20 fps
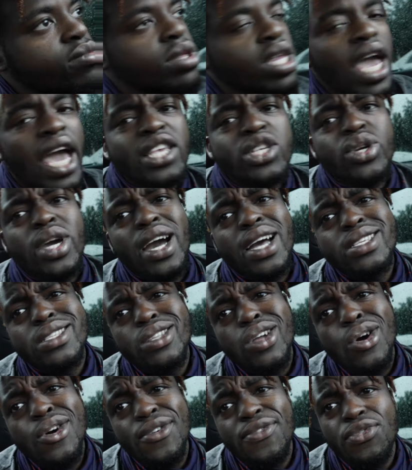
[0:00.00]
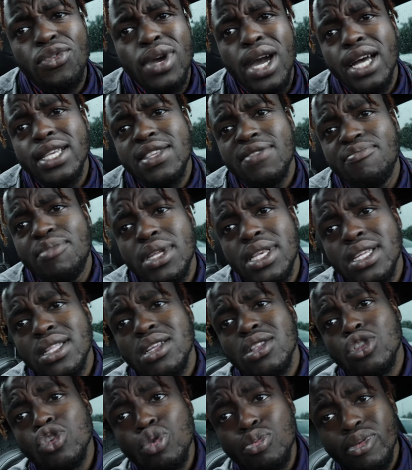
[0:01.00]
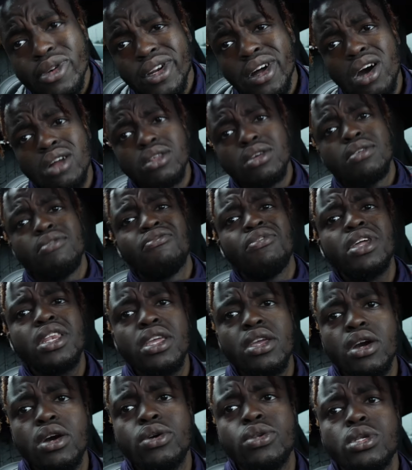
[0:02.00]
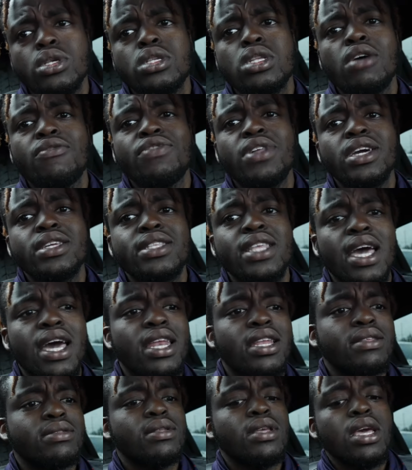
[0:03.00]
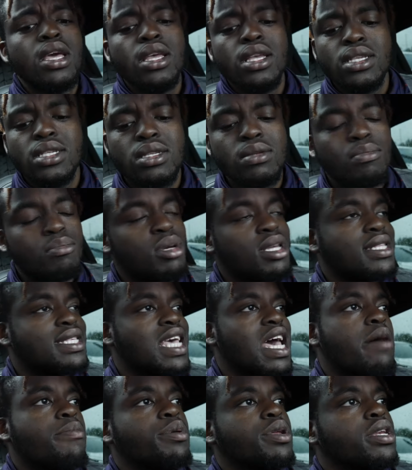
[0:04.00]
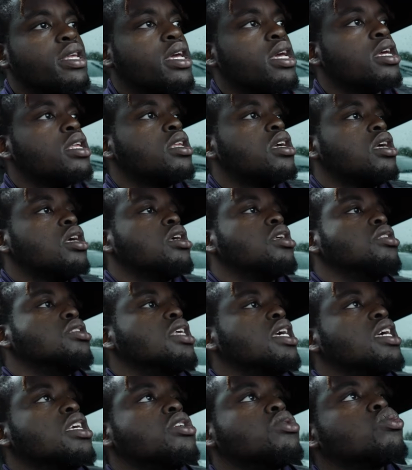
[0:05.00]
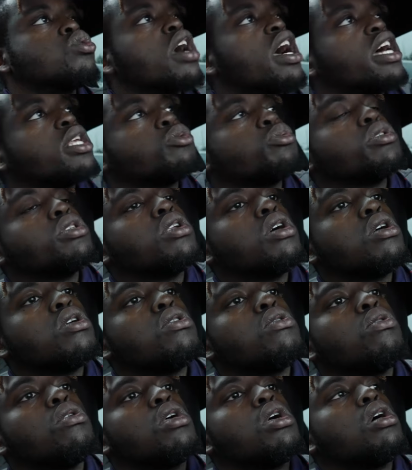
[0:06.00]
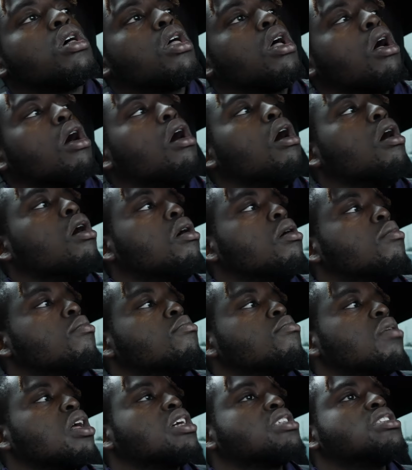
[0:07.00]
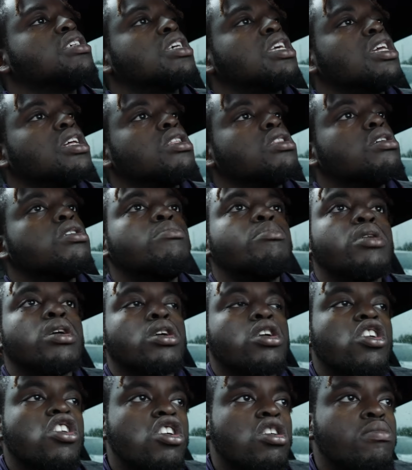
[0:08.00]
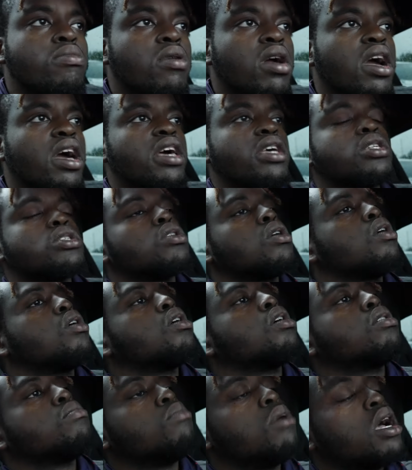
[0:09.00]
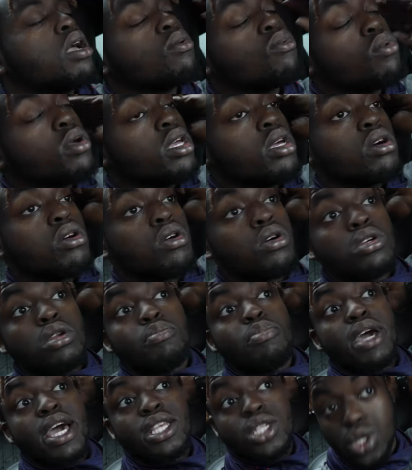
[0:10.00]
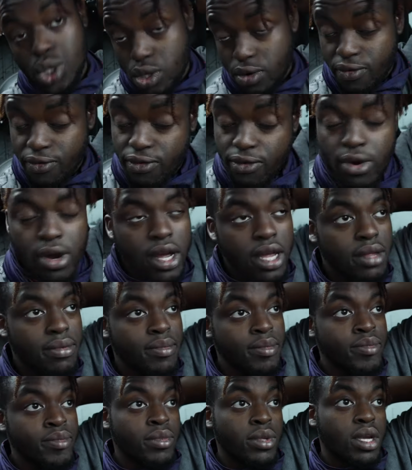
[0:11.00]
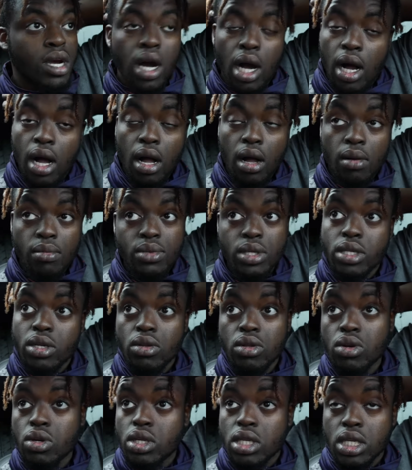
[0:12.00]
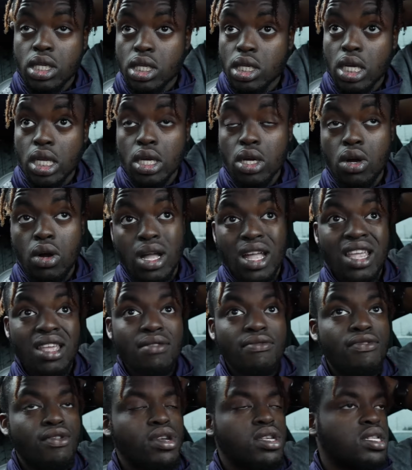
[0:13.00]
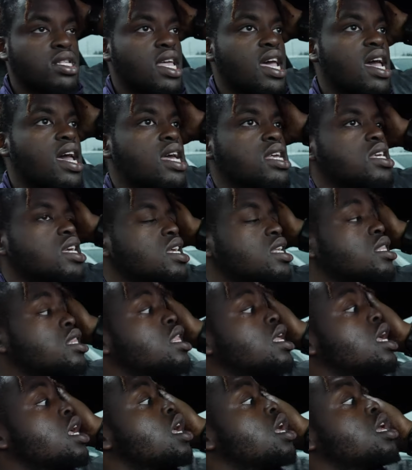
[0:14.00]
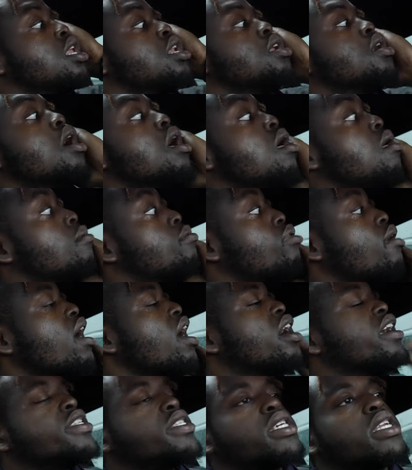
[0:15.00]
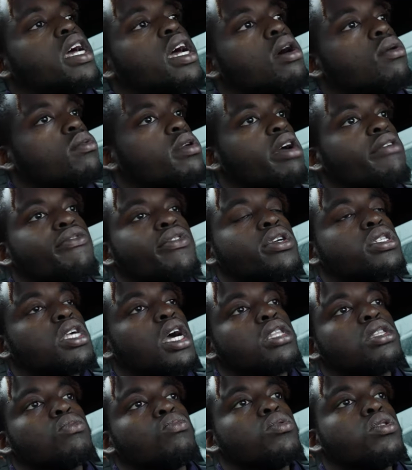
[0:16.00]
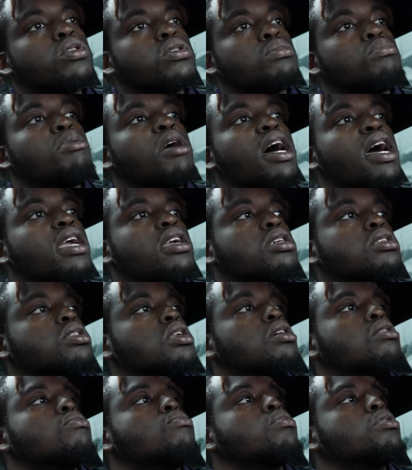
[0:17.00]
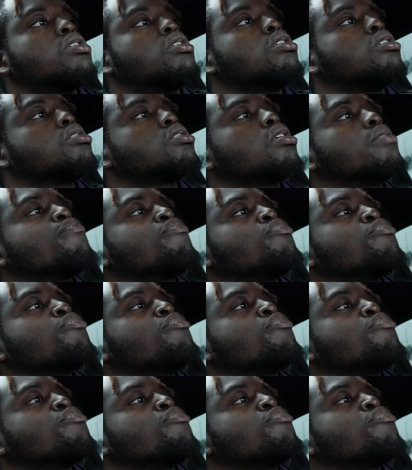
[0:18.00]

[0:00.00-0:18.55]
as you guys know, if you guys have been in the loop with all of the videos and stuff like that, and been tapping in, then you guys would know. Um, I did get a little bit of curb rash on my wheel on the passenger front. Um, so Lucas is gonna go ahead and fix that. And then prior to that, when I first got the wheels back, there was